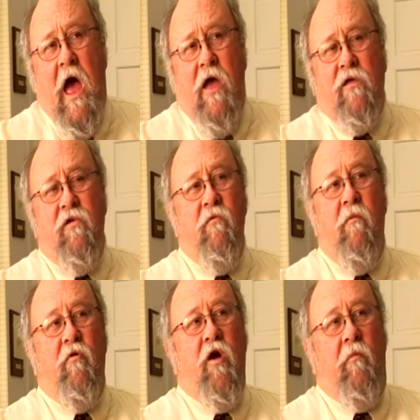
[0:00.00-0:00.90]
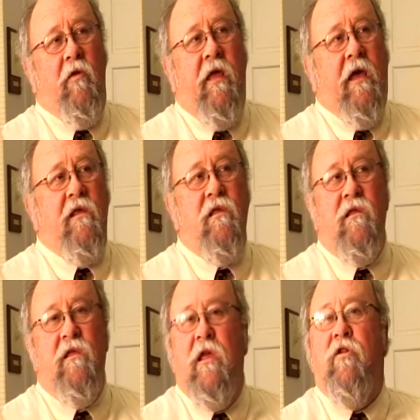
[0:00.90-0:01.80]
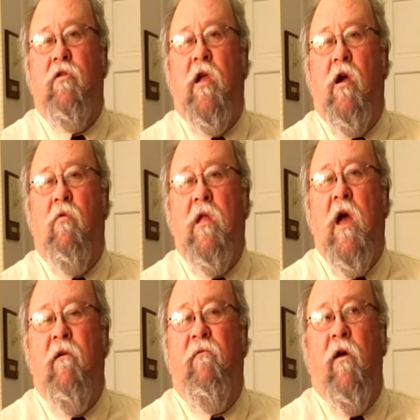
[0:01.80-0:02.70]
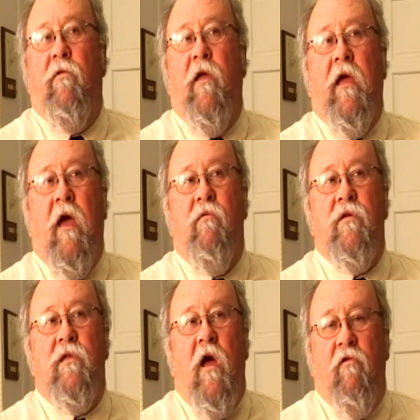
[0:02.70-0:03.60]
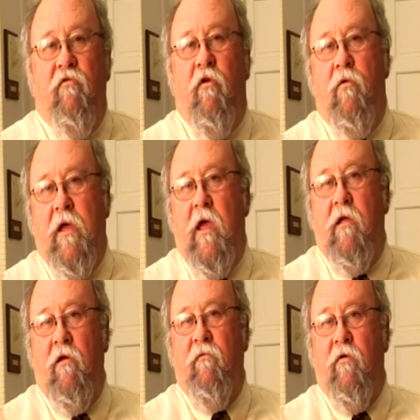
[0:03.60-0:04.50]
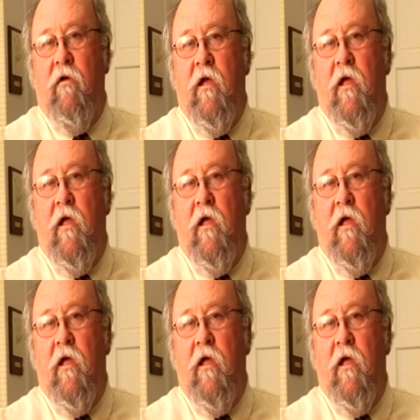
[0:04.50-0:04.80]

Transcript: I also remember a couple days senior year when I felt like I was outgrowing Andover,